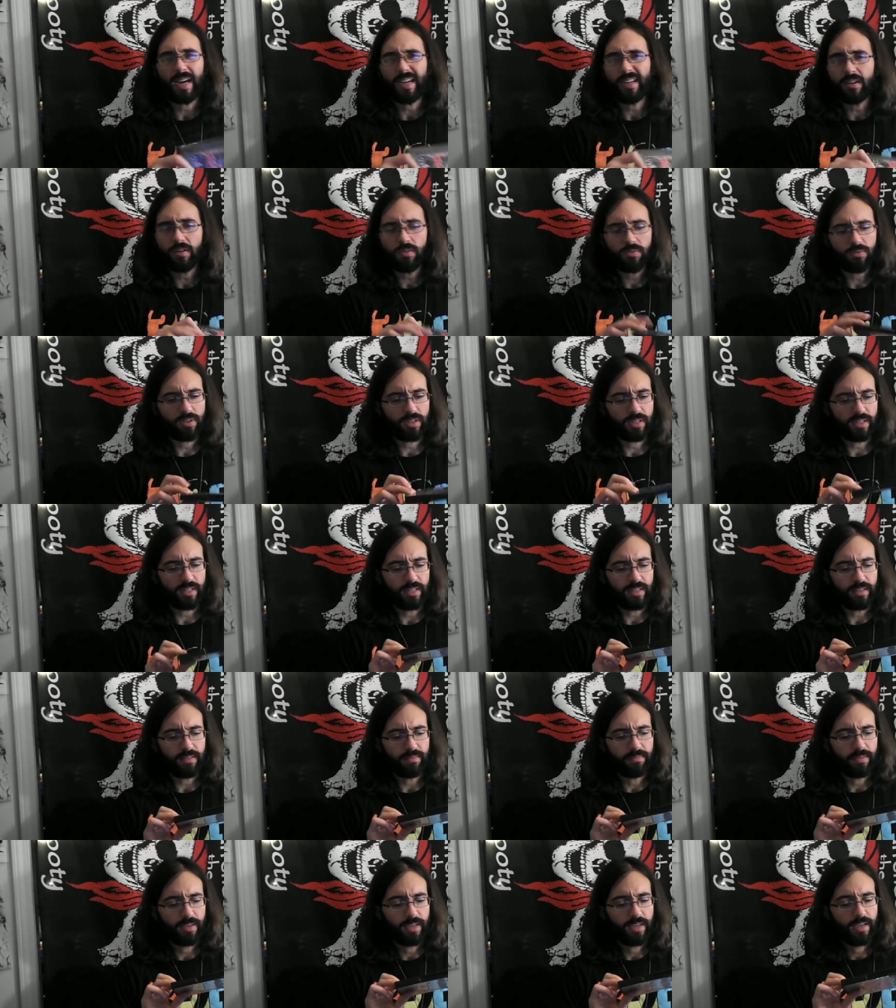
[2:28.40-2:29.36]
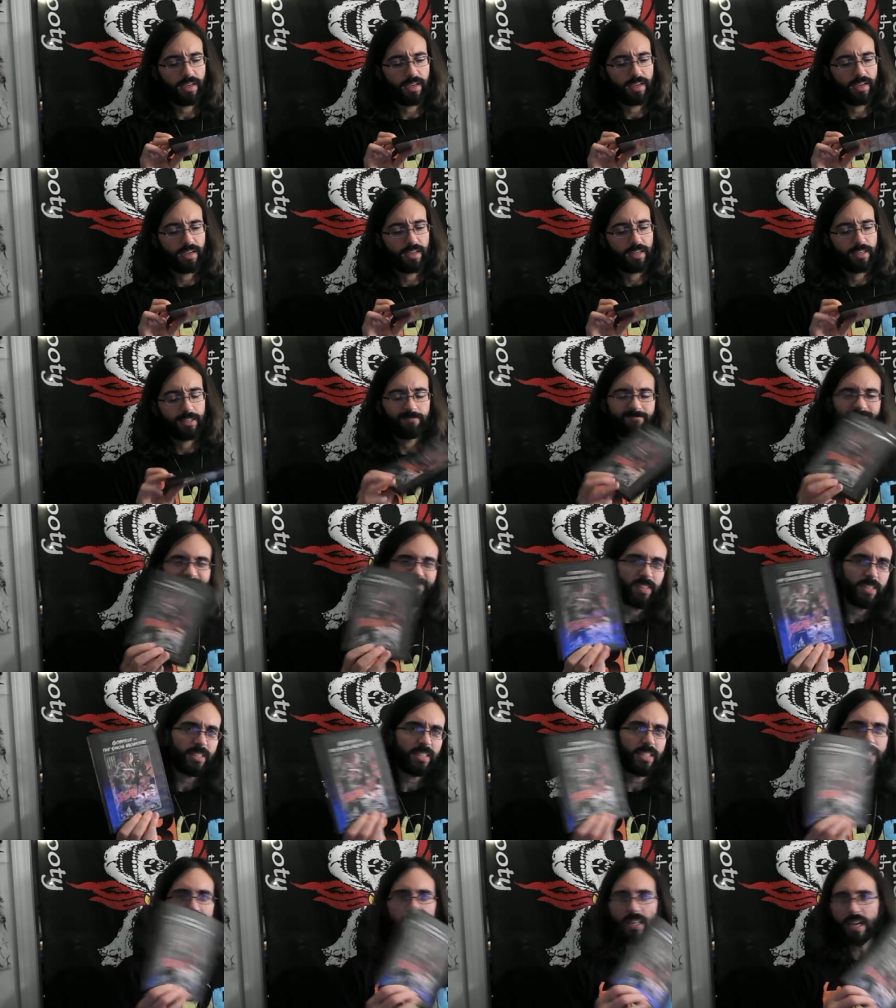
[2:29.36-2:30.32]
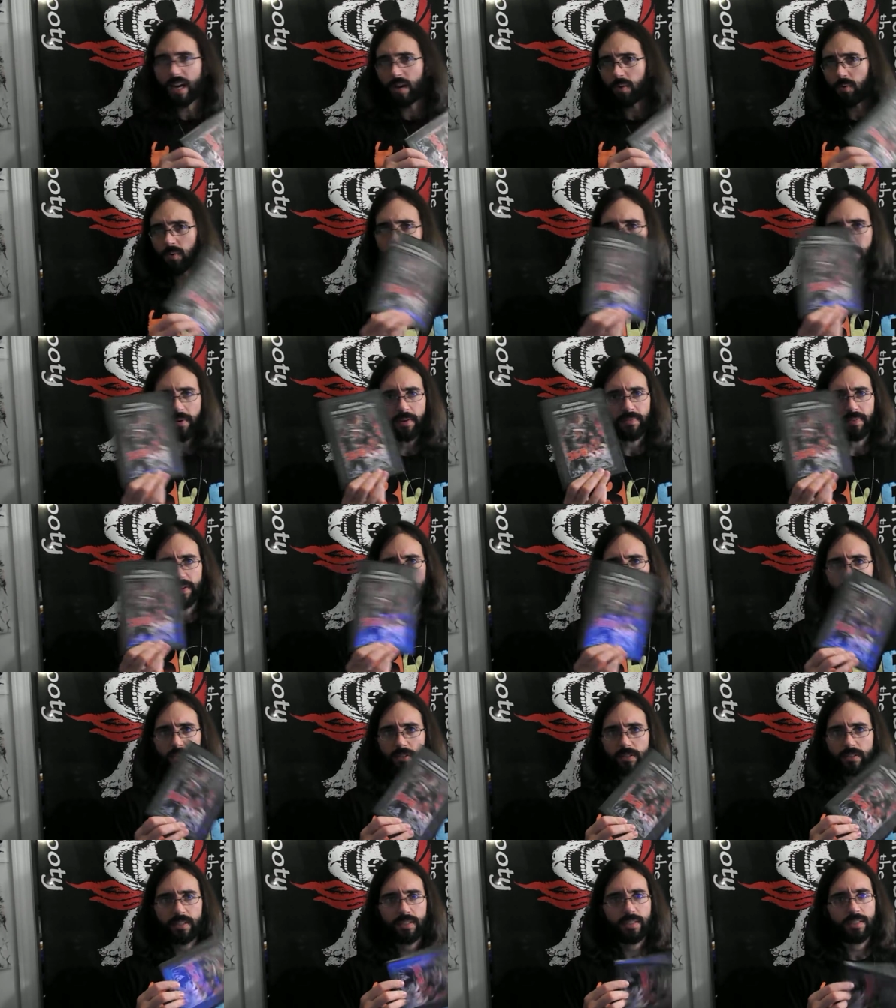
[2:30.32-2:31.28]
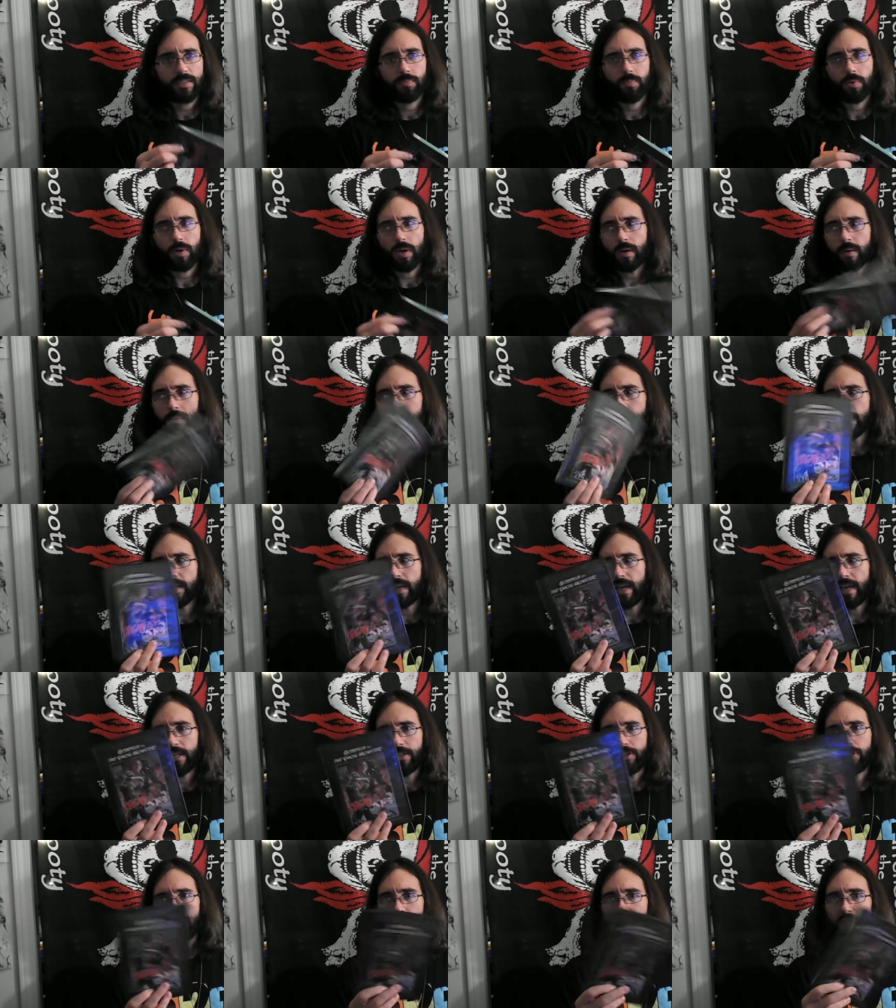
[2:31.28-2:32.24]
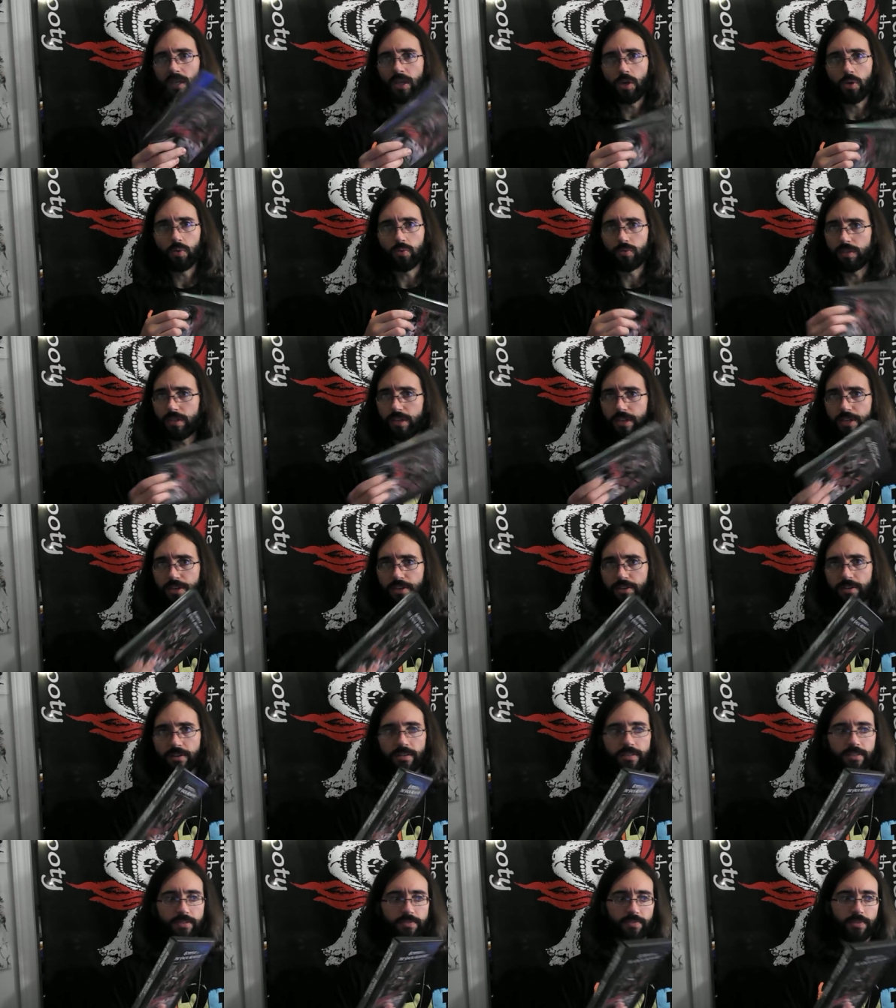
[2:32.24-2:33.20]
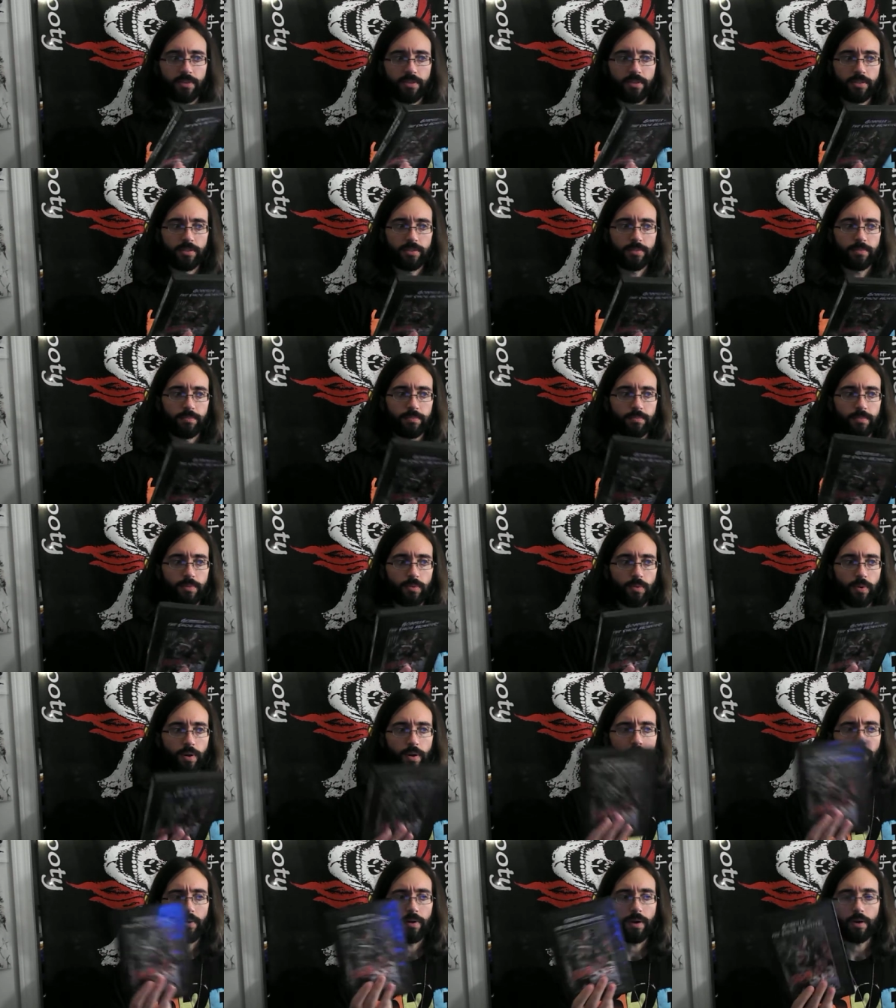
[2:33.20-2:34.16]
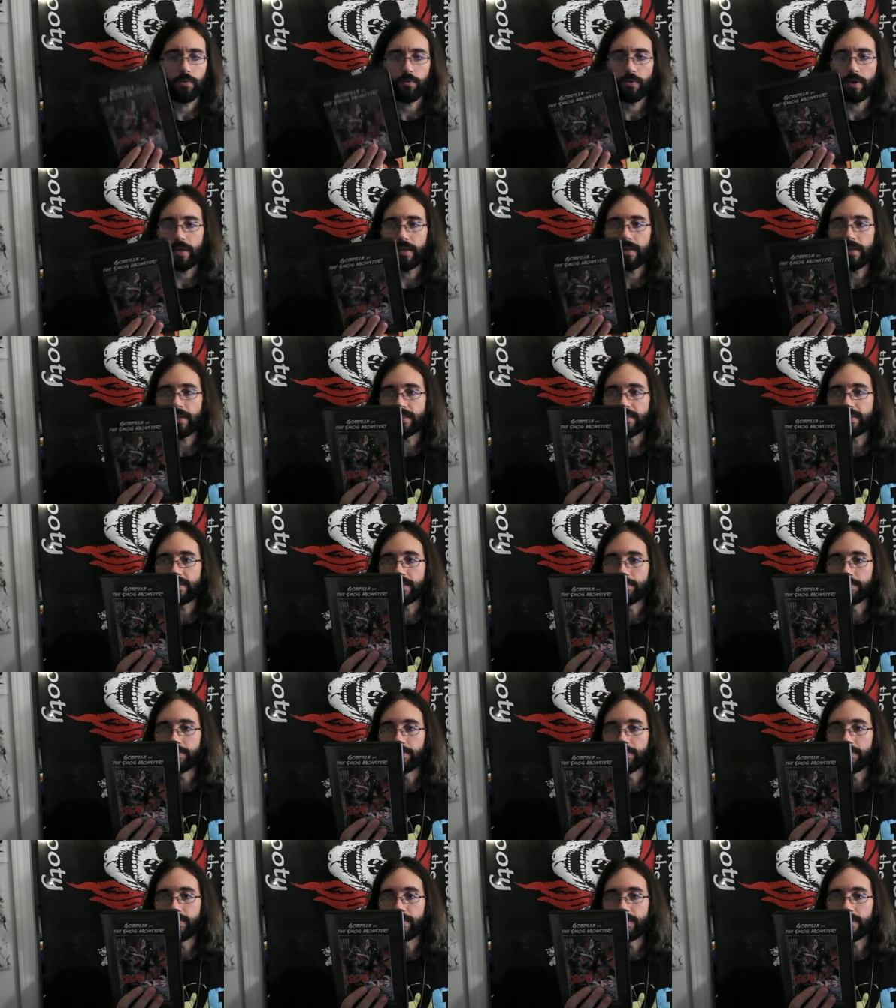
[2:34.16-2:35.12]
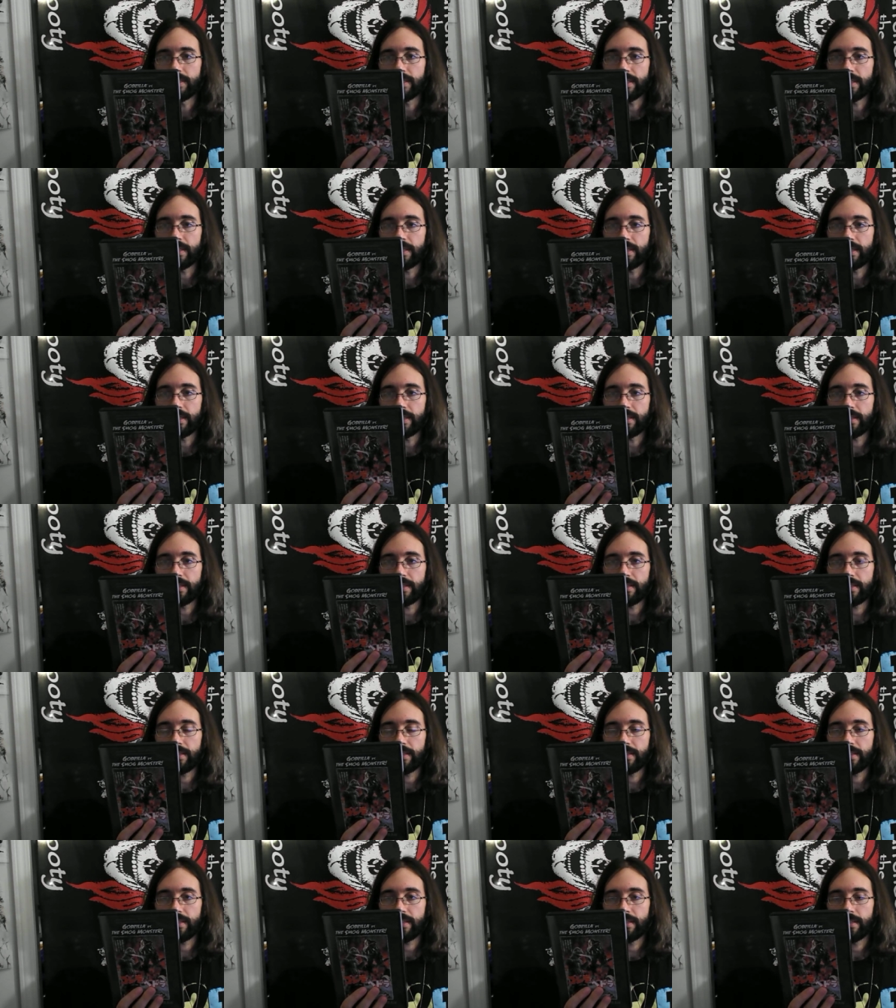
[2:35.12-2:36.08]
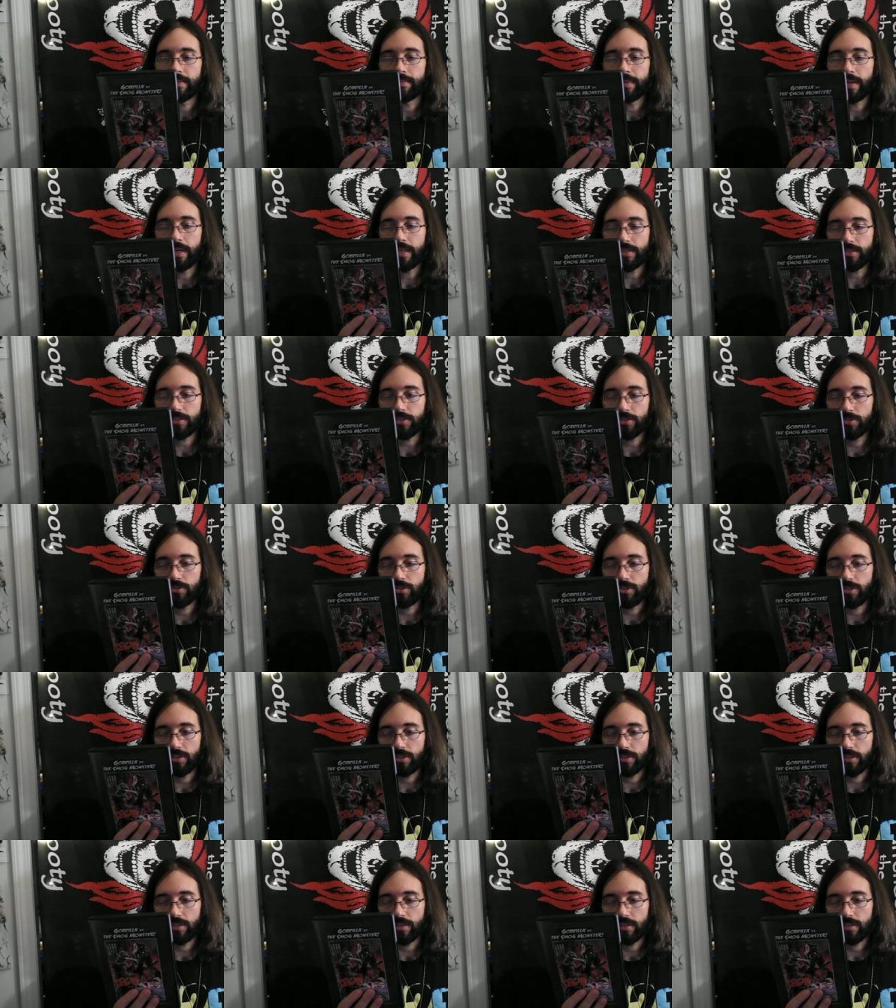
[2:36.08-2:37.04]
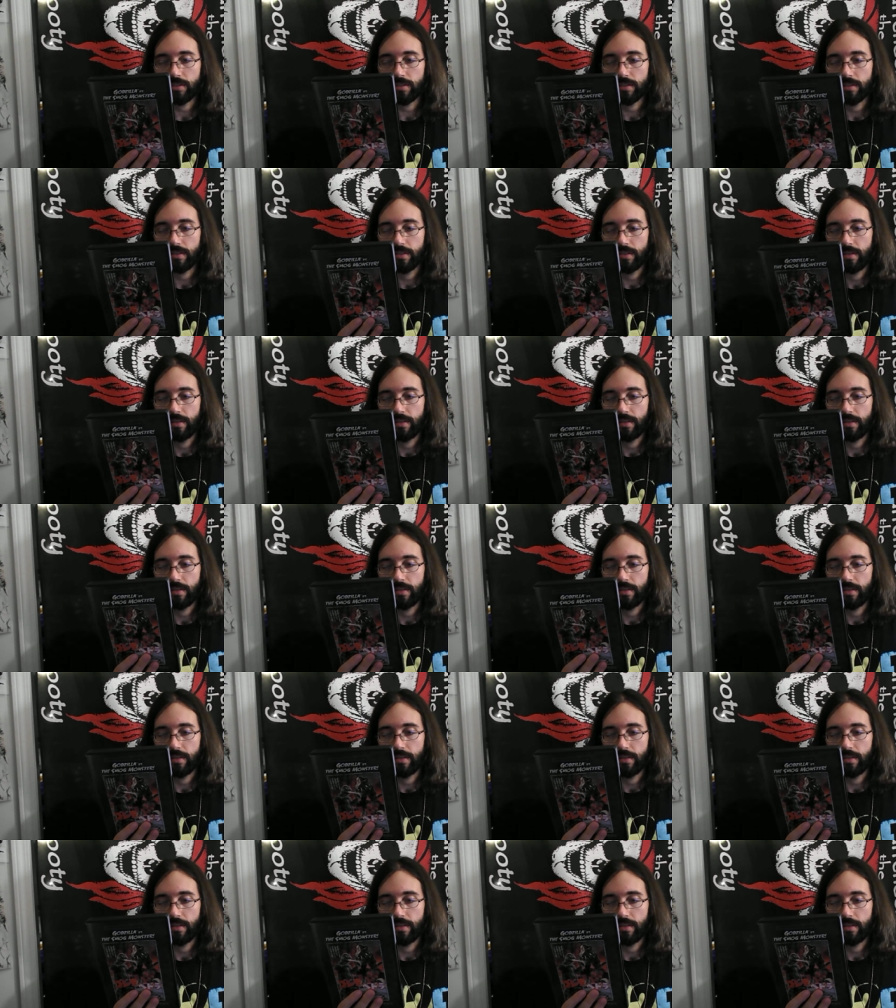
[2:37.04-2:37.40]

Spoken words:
I don't really. This is not one of my favorites. This is probably actually low tier as far as where I rank Godzilla movies. The monsters just...